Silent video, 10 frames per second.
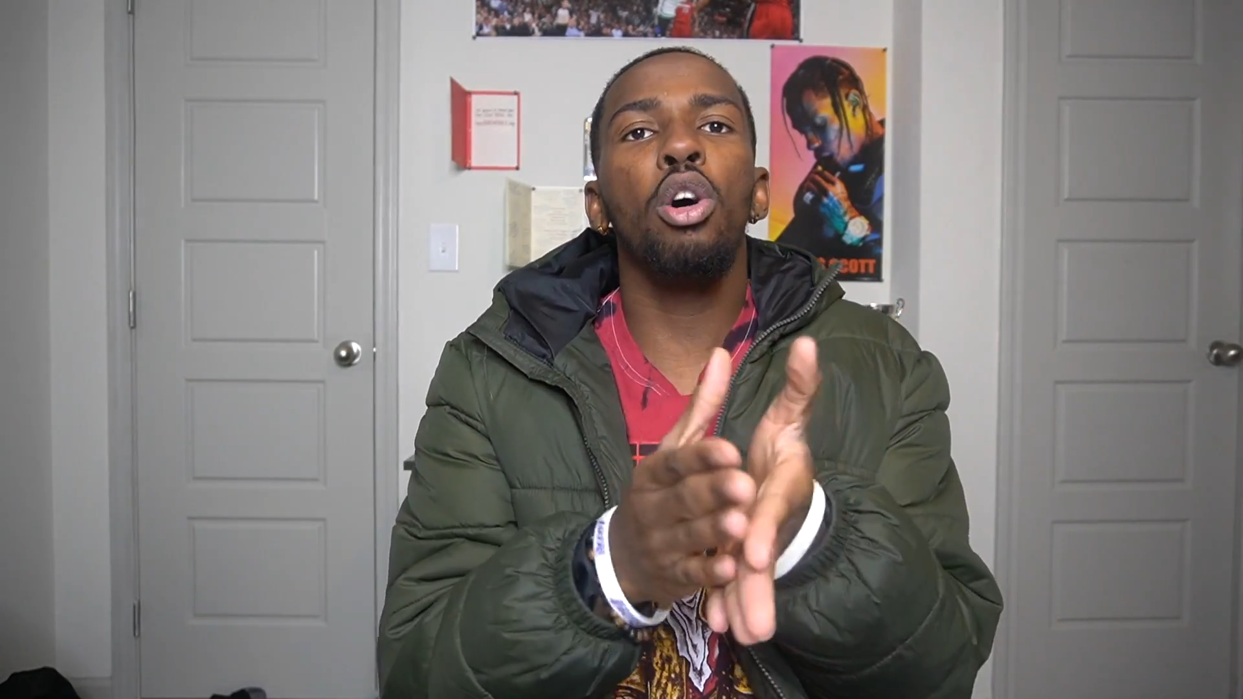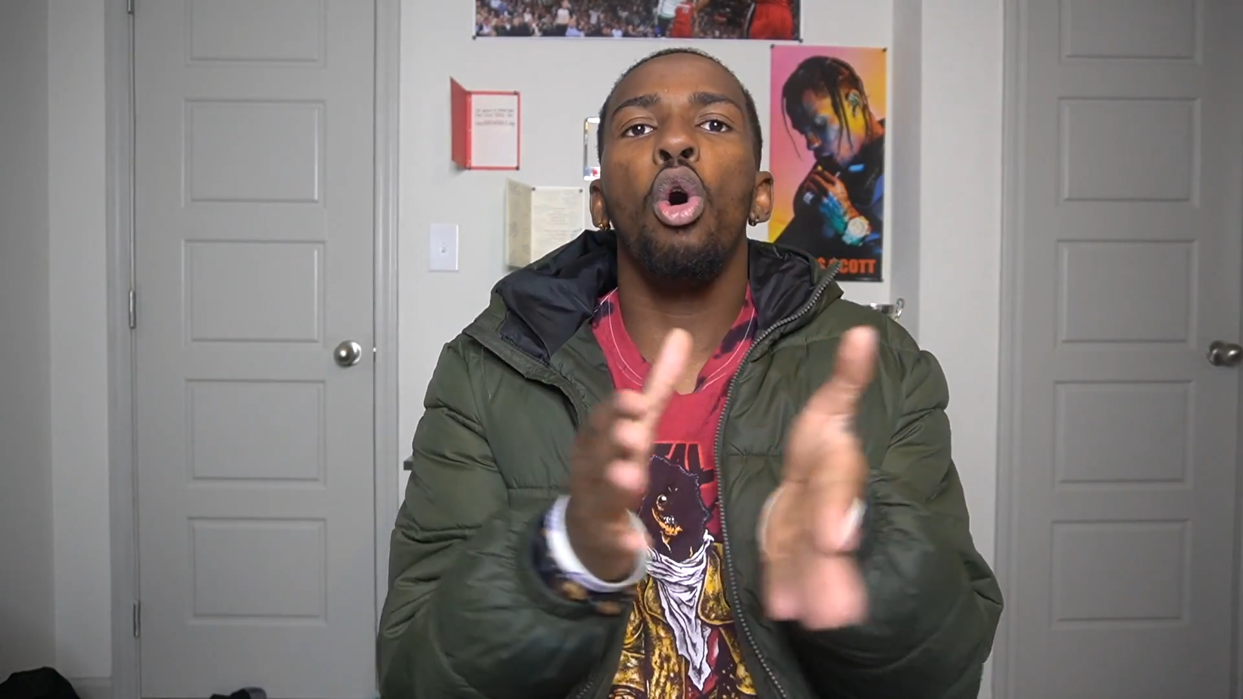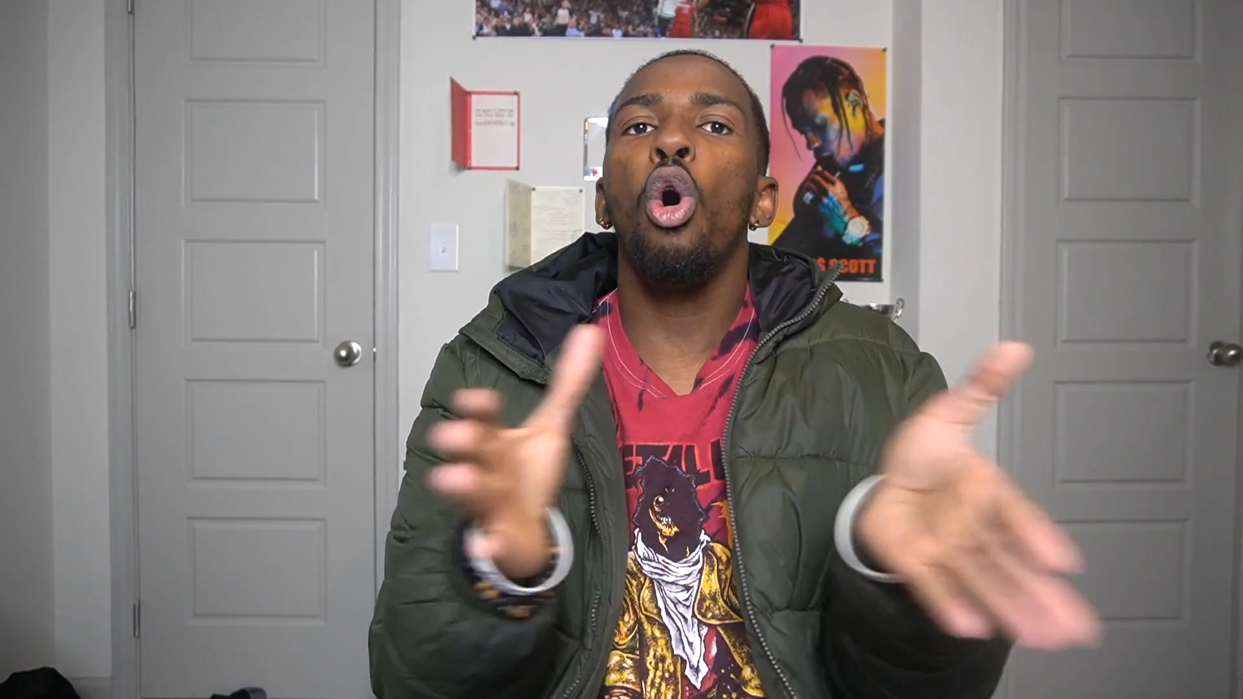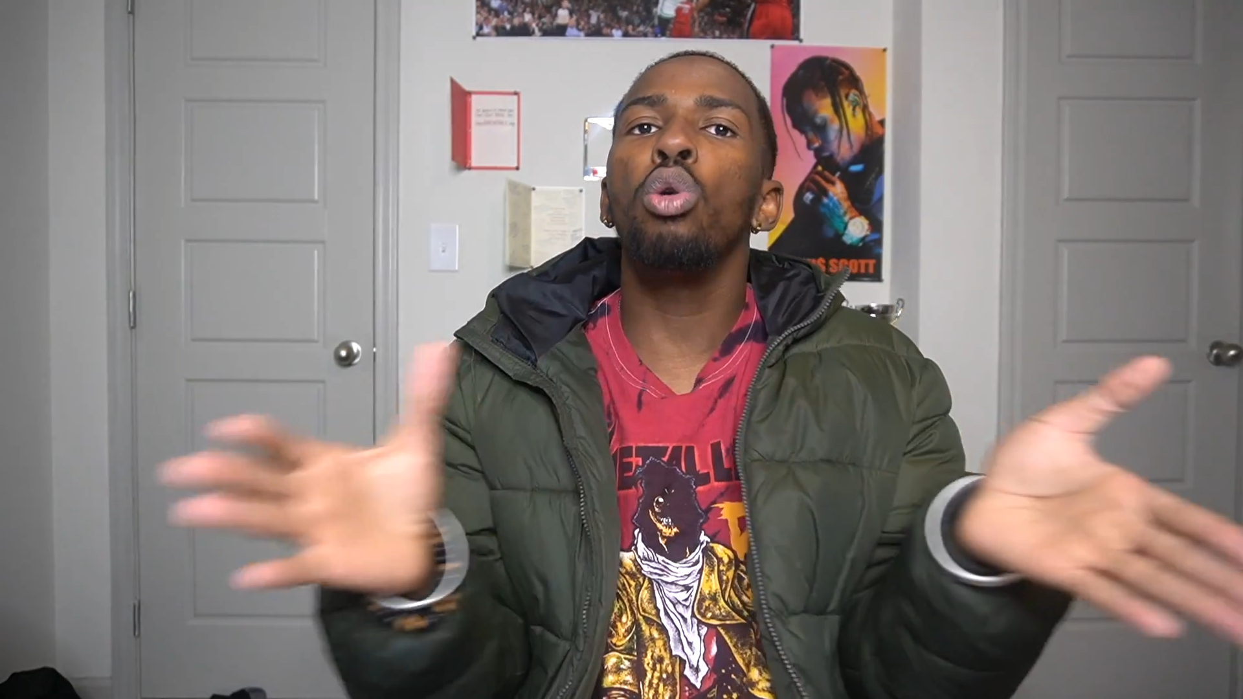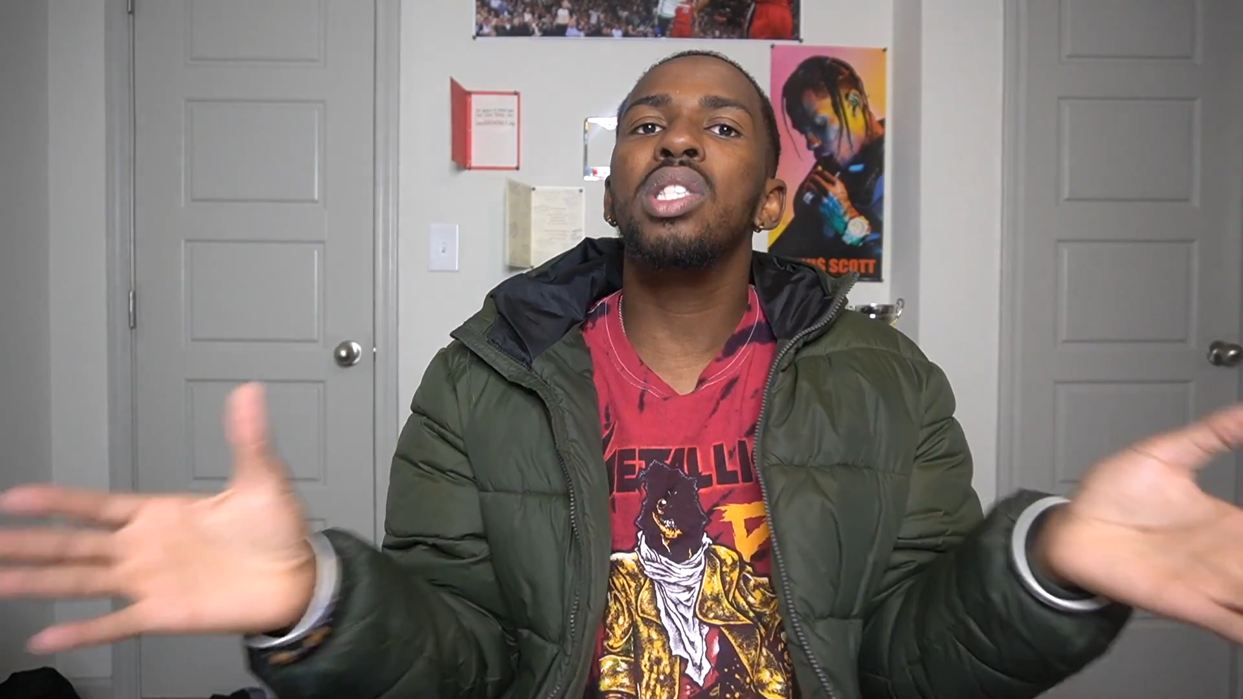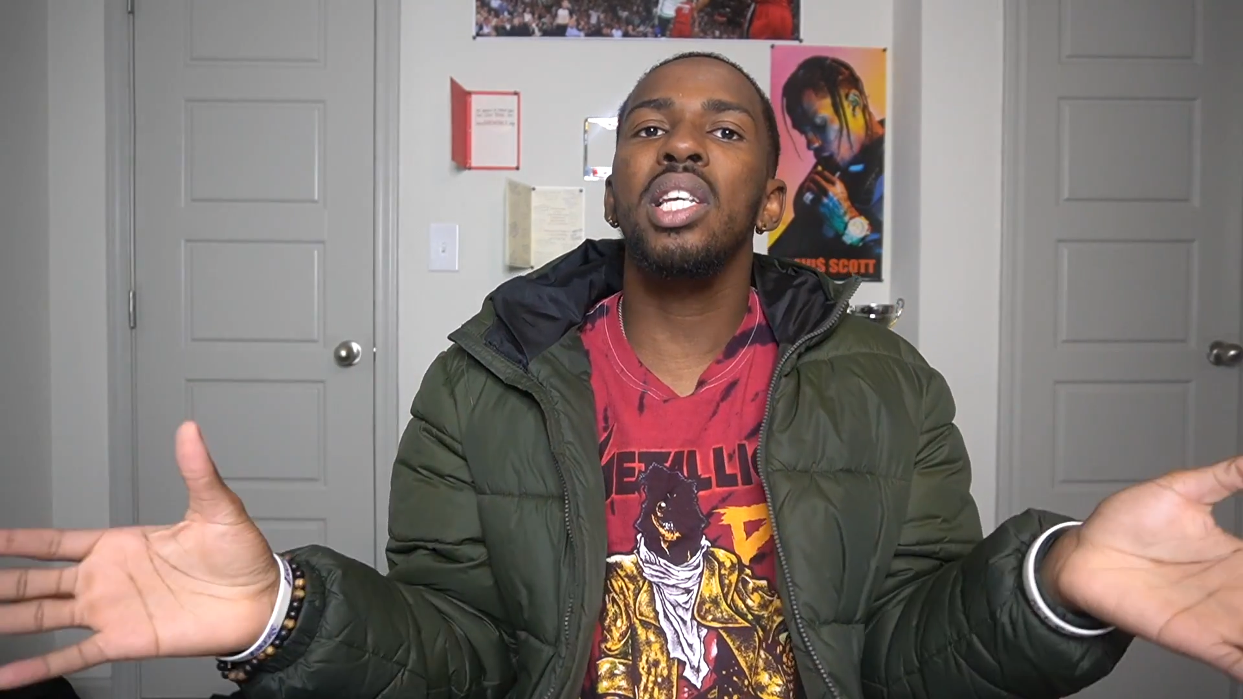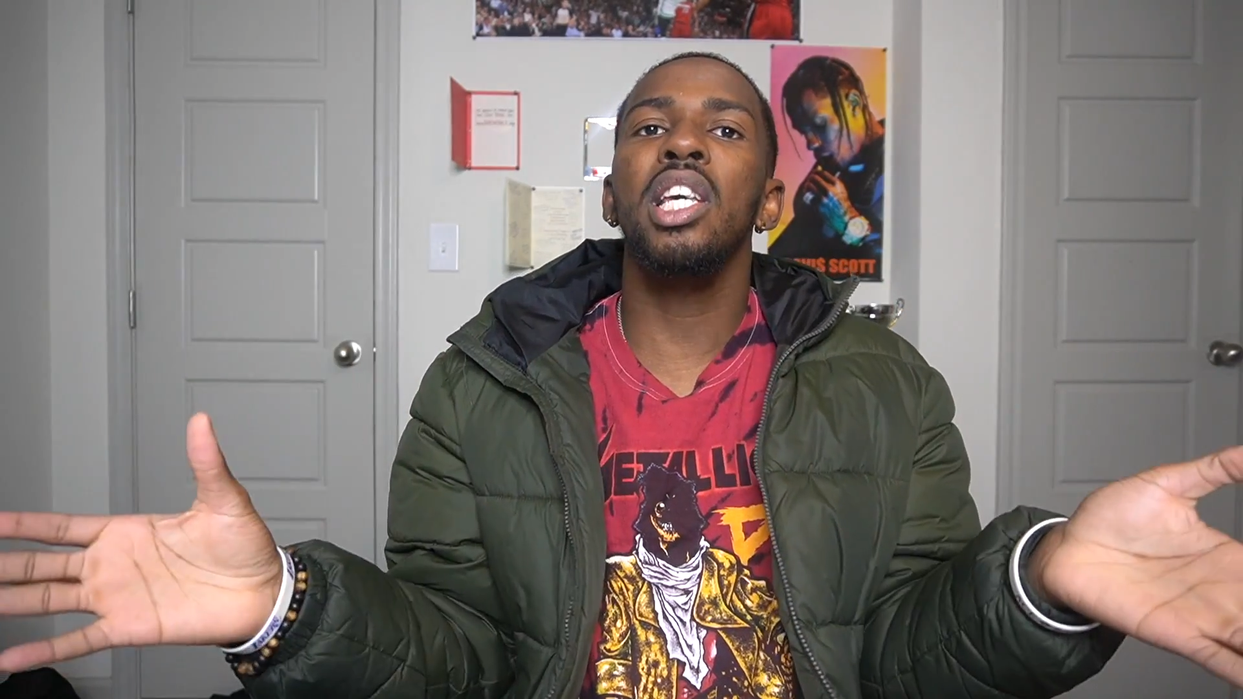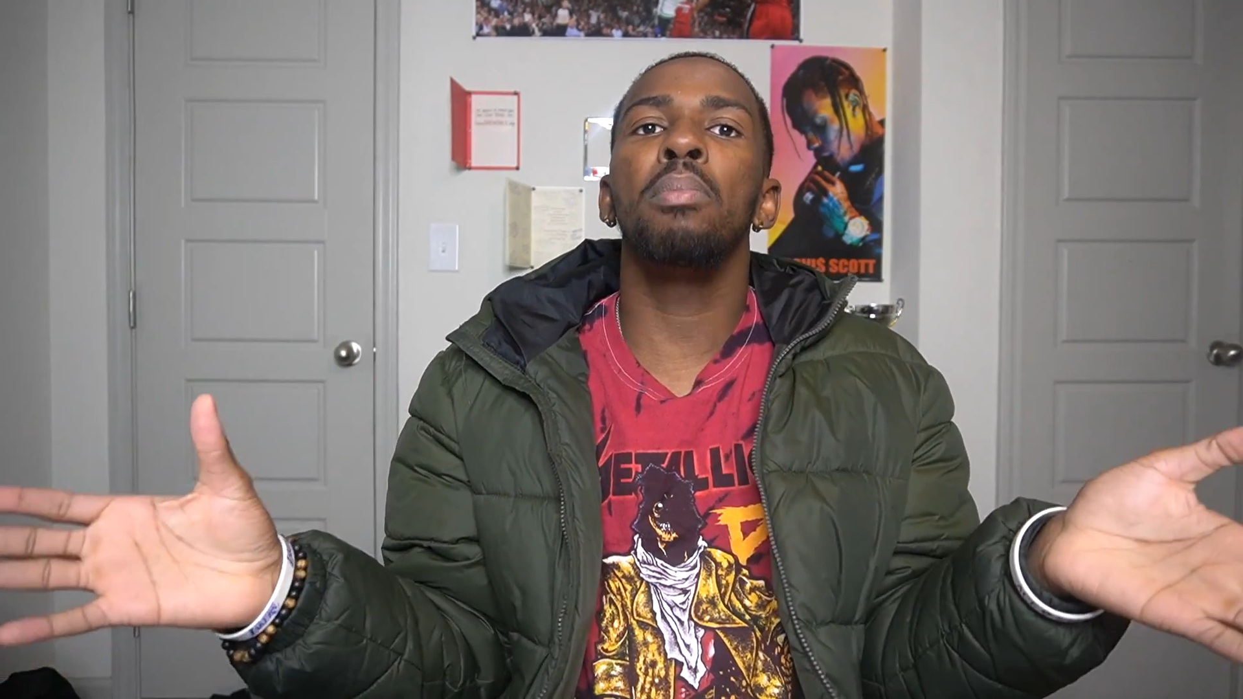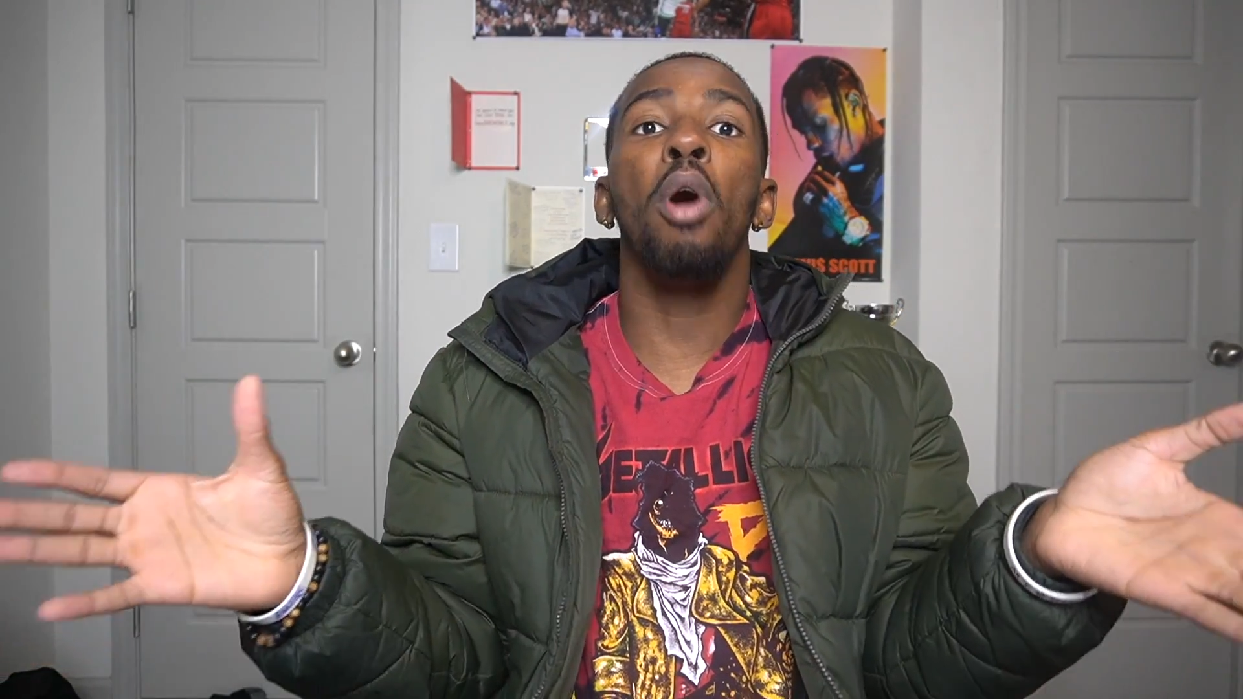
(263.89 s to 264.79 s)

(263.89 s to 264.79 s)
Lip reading: the whole team